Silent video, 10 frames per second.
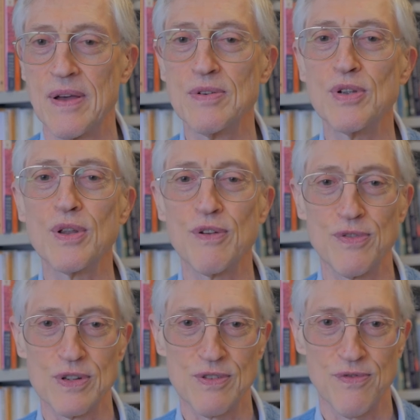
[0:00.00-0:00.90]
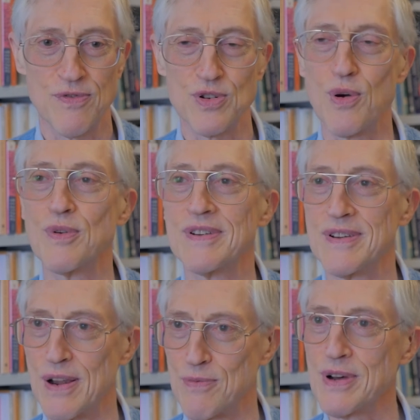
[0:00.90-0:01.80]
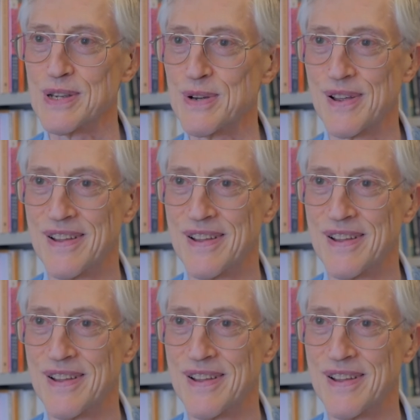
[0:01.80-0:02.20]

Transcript: until he was shown that it wasn't.